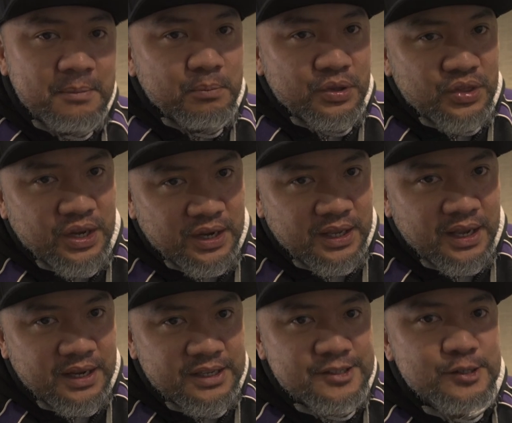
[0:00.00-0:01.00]
But then
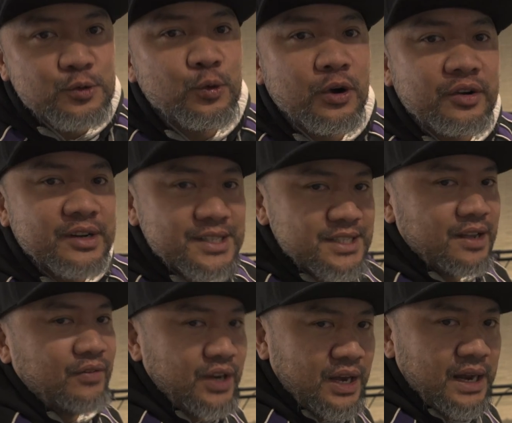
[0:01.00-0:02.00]
again, it's
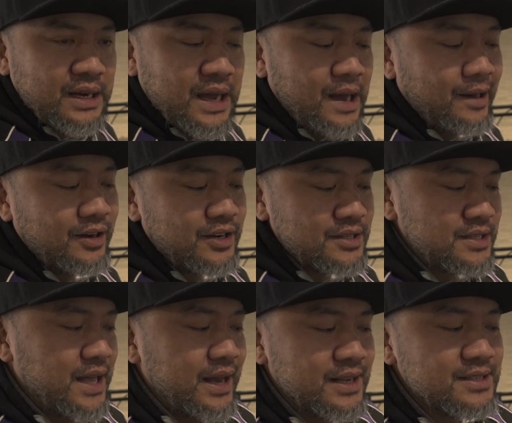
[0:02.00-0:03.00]
$279.
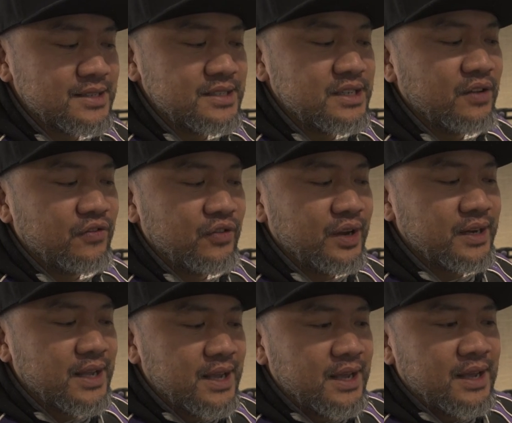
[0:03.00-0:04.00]
That is a
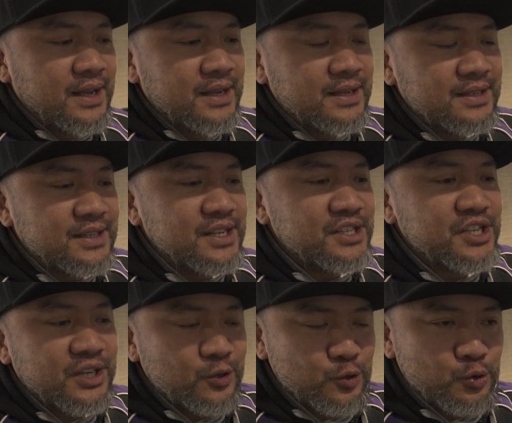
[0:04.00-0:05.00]
different
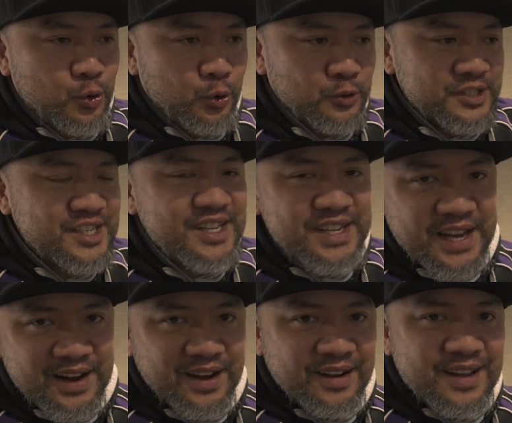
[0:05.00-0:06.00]
DJ controller
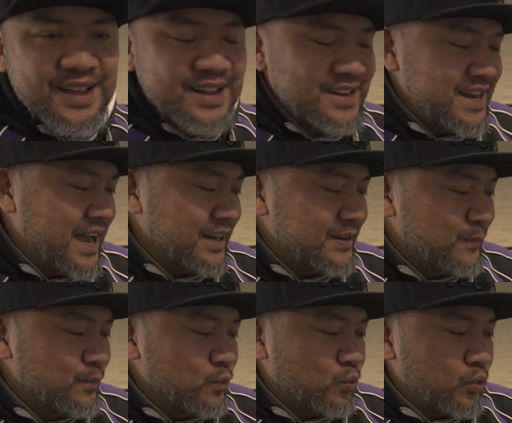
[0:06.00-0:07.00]
tier that
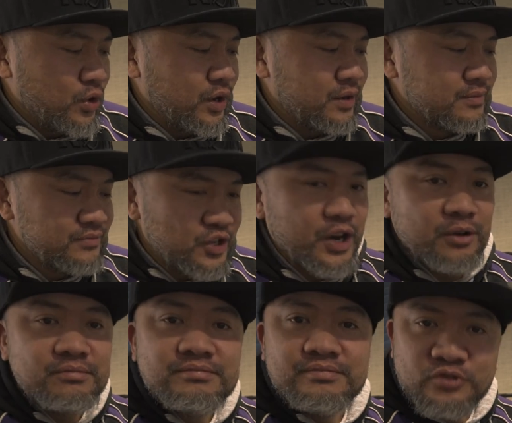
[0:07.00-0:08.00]
we're,
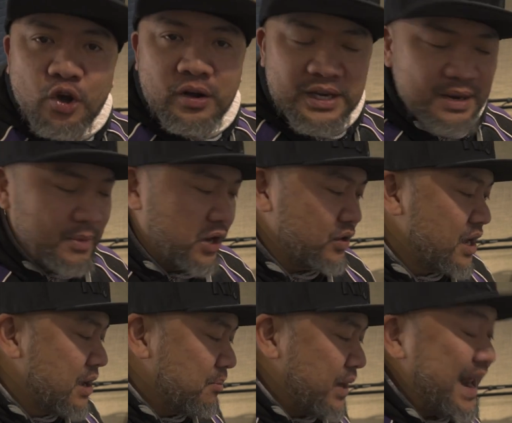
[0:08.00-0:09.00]
talking about.
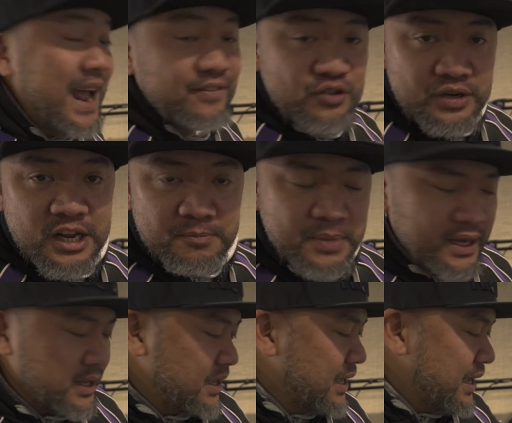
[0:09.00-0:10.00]
But I have to nitpick.
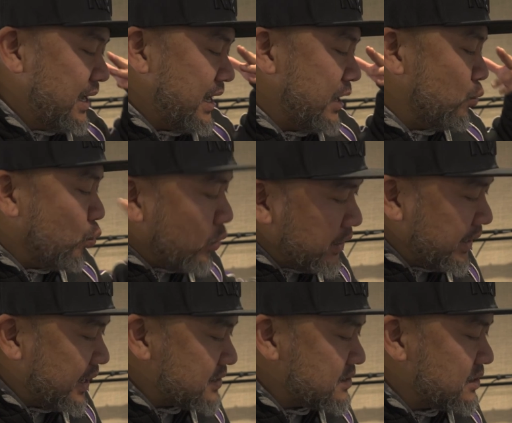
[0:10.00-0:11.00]
And one
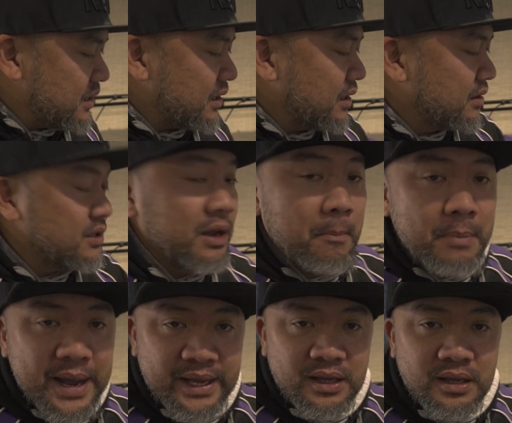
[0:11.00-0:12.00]
last thing, the
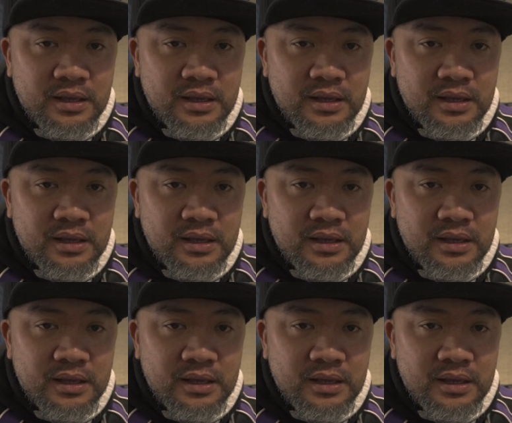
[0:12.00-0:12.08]
mic.